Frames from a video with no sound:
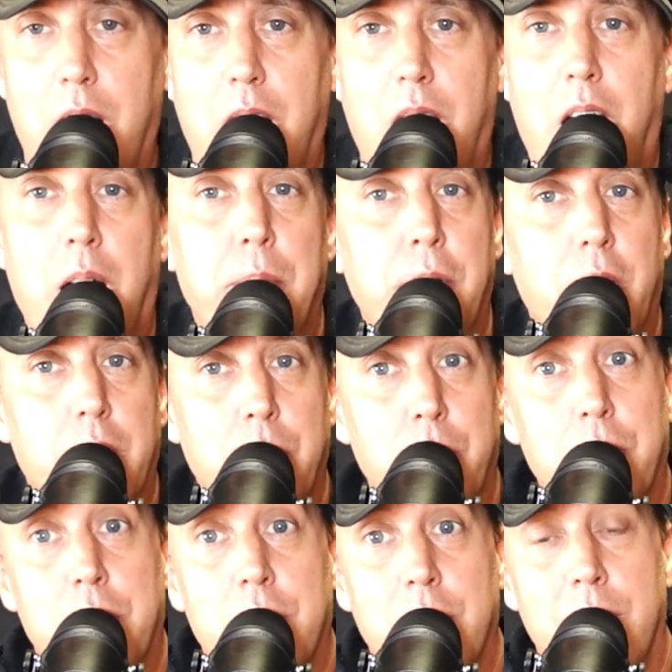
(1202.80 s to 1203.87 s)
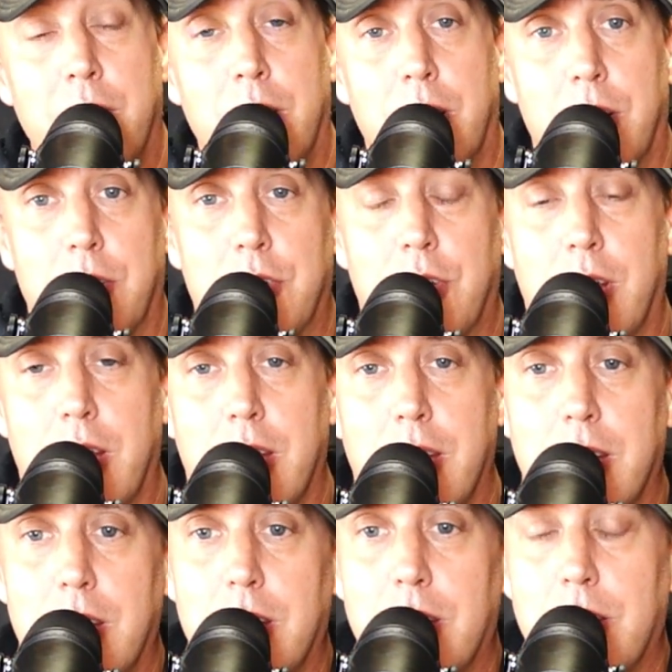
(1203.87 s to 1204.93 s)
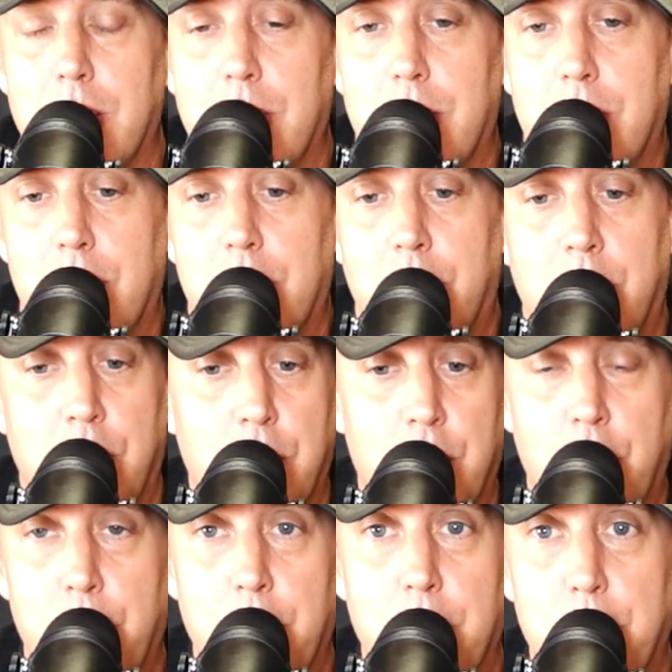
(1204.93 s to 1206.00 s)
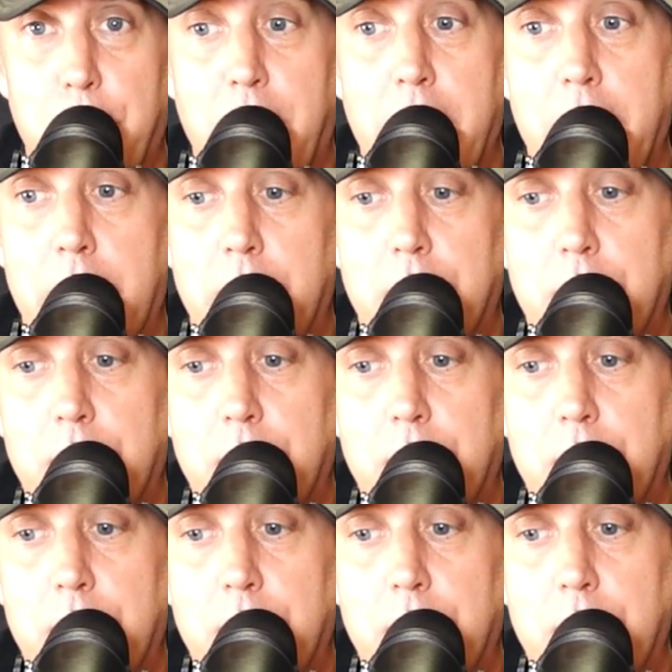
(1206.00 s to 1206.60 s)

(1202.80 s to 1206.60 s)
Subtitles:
I'm not going to sit here and say conservatives bad,